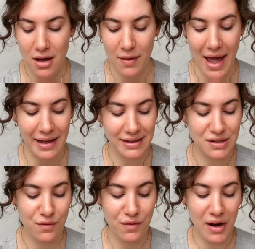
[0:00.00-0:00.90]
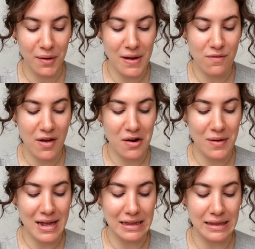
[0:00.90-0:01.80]
Okay, it's a very,
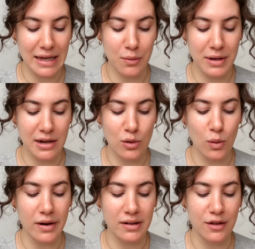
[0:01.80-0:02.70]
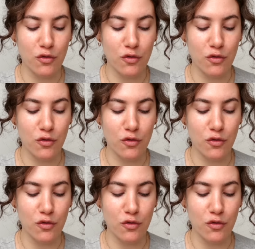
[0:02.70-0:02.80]
very liquidy and oily